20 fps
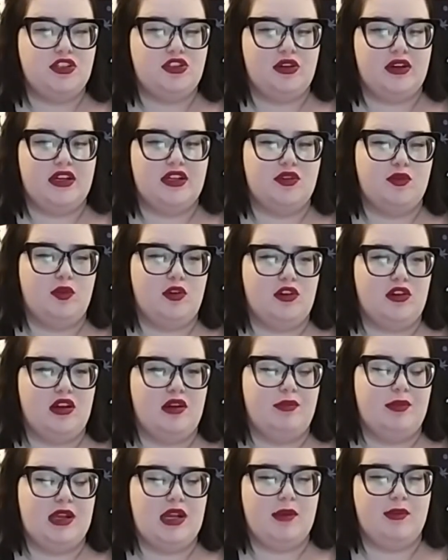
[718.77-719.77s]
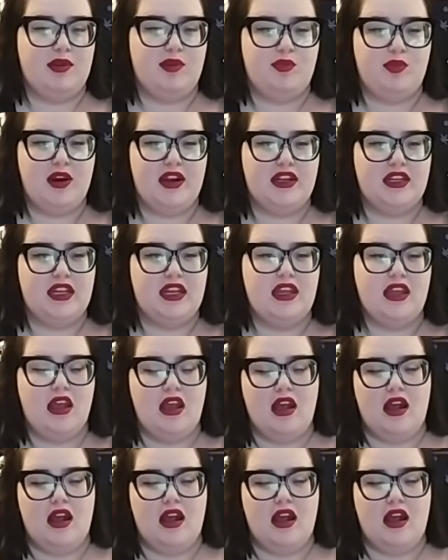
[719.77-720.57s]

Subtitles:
trying to work on becoming pregnant,